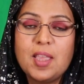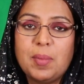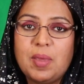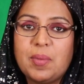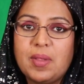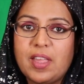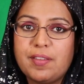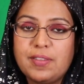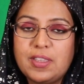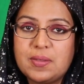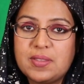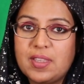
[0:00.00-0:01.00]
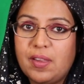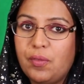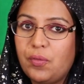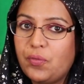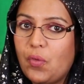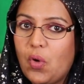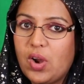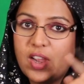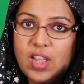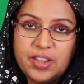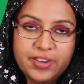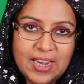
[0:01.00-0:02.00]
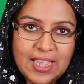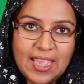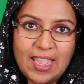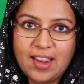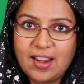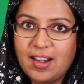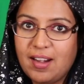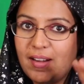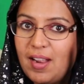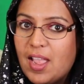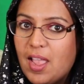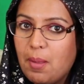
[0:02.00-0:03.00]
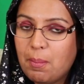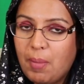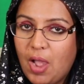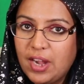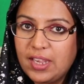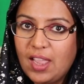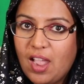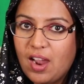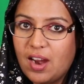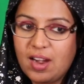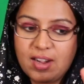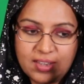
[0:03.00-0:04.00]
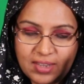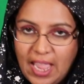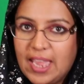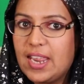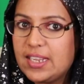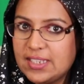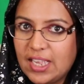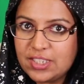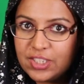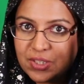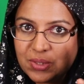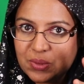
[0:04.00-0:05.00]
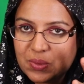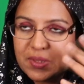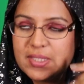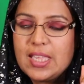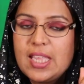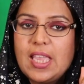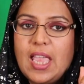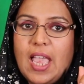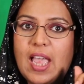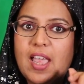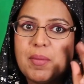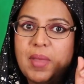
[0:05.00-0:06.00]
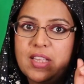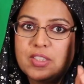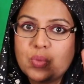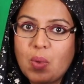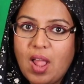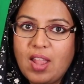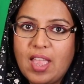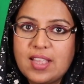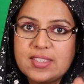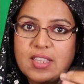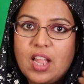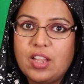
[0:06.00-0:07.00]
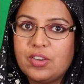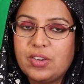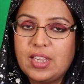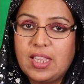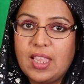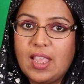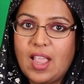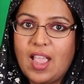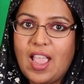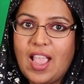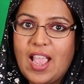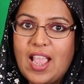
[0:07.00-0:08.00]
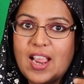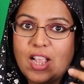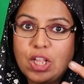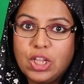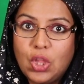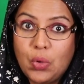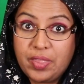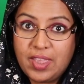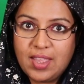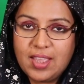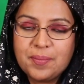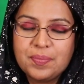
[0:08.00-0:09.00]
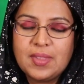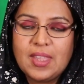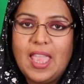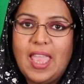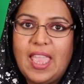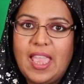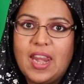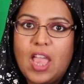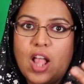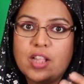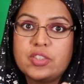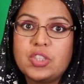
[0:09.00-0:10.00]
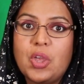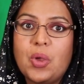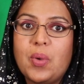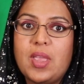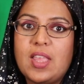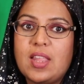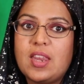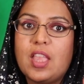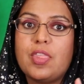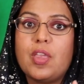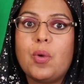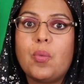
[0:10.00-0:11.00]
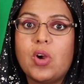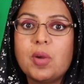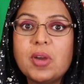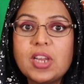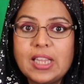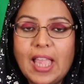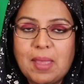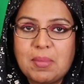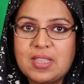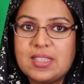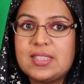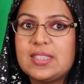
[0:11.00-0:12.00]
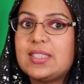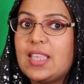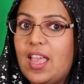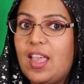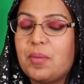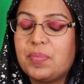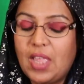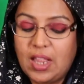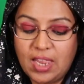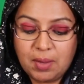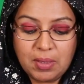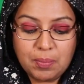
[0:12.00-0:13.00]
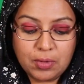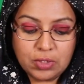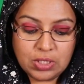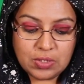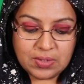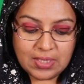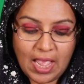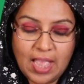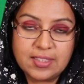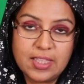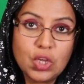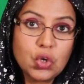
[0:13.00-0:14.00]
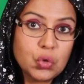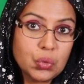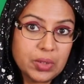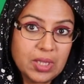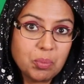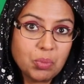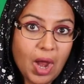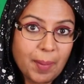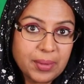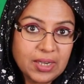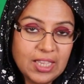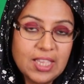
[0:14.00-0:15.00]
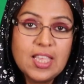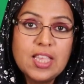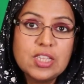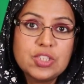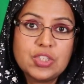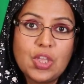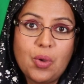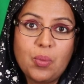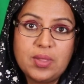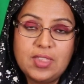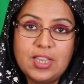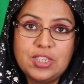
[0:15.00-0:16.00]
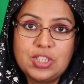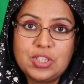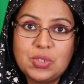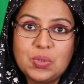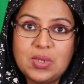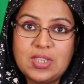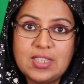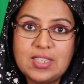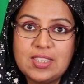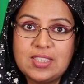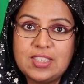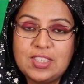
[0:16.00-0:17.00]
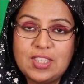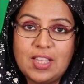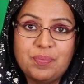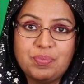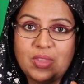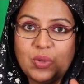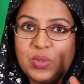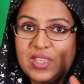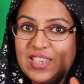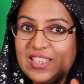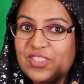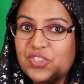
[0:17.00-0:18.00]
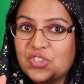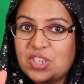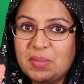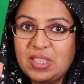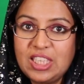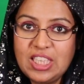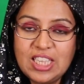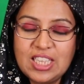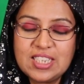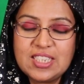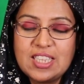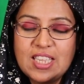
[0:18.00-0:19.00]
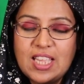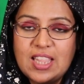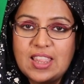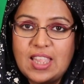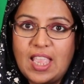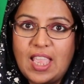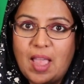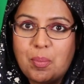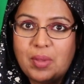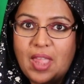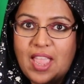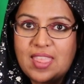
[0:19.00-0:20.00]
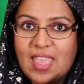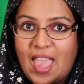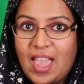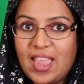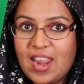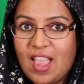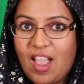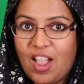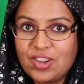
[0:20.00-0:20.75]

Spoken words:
People have used it for coloring hair, body art, henna tattoos, as well as coloring clothing. And also in the warmer climates, a lot of people use it as a cooling property. So what they do is, with an extreme heat, they apply the henna